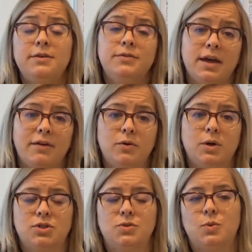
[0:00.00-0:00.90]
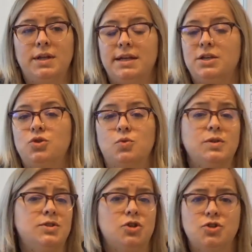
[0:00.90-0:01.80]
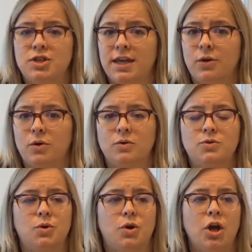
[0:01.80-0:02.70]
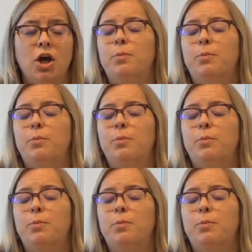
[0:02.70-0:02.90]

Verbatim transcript: if they have questions related to research skills or